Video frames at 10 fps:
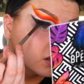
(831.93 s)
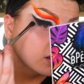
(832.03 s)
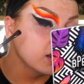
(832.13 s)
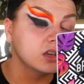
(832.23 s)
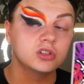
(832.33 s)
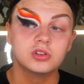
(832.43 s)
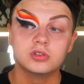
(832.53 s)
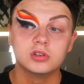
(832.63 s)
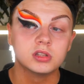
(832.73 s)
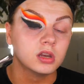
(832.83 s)
And it should
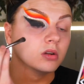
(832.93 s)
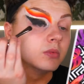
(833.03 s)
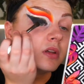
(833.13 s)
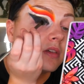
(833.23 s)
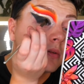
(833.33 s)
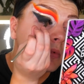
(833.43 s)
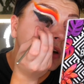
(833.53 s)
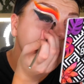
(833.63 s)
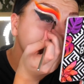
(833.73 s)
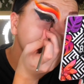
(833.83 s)
just end up
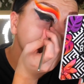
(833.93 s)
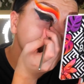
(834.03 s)
disappearing.